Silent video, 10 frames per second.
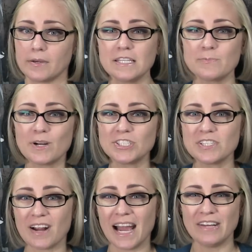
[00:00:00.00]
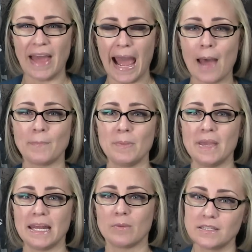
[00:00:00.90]
These brushes are kind of a happy
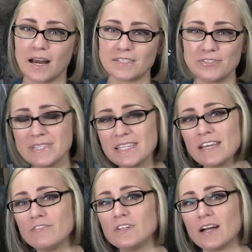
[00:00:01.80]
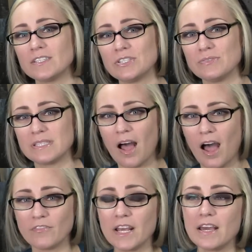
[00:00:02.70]
medium, not too stiff, not too
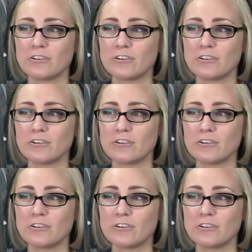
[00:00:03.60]
soft.